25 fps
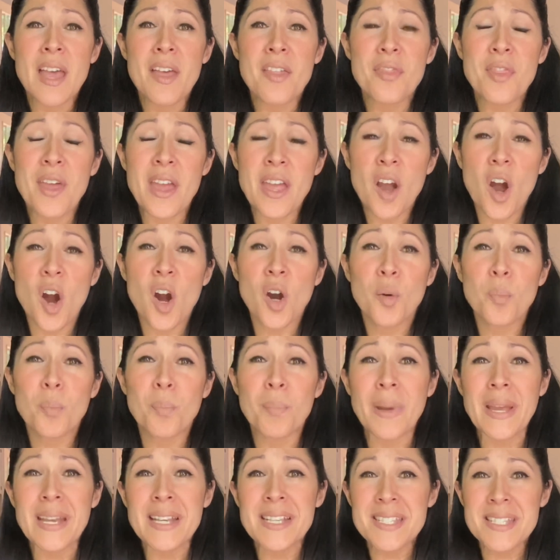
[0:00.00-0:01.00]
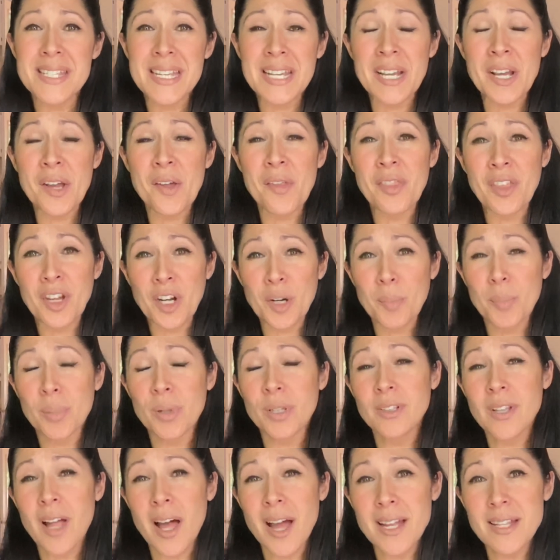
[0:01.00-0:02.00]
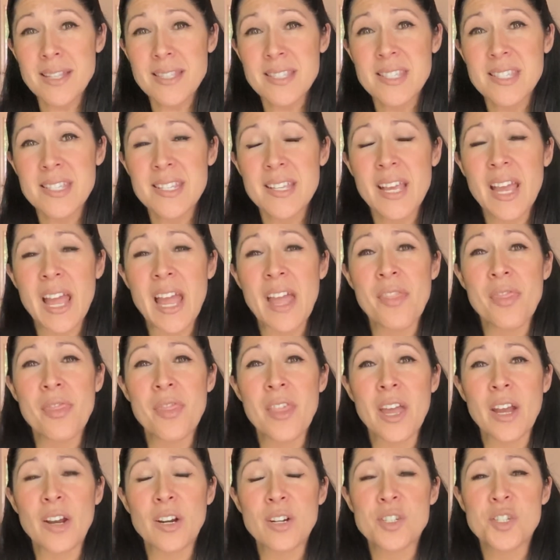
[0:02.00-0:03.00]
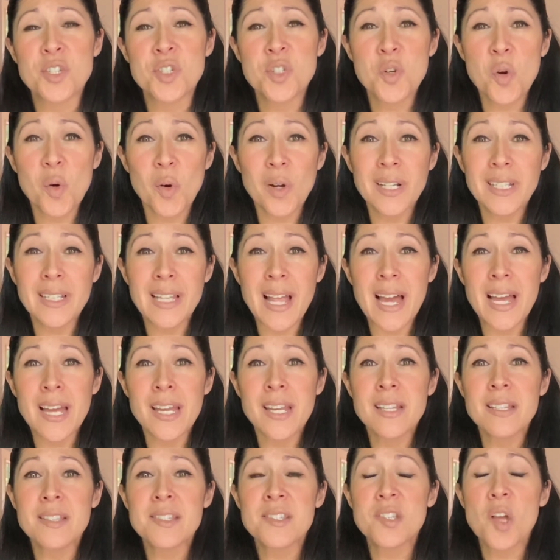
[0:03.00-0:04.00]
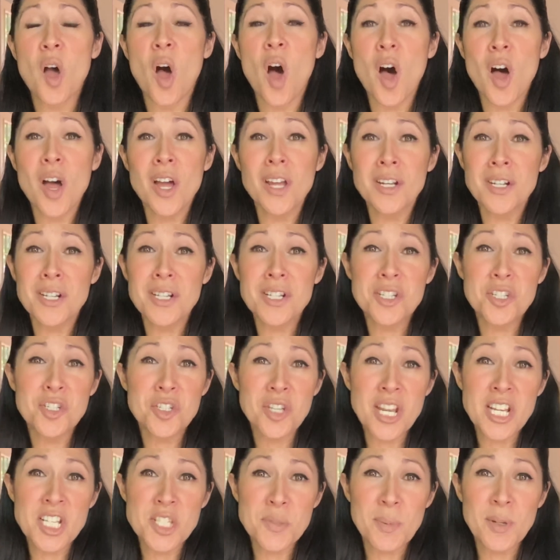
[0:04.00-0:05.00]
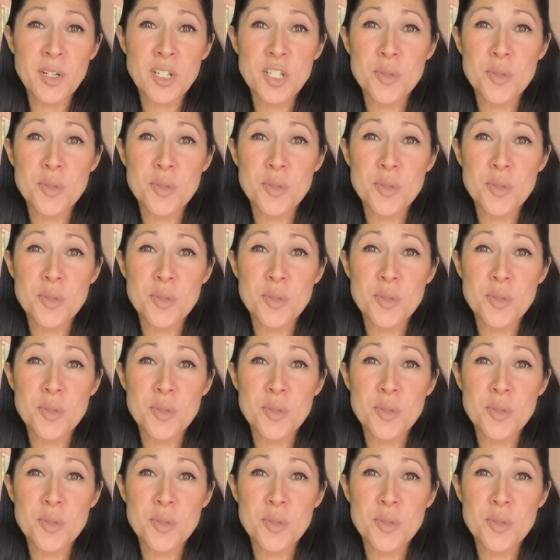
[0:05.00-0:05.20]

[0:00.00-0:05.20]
they are basing their plots and their storylines on Shakespeare's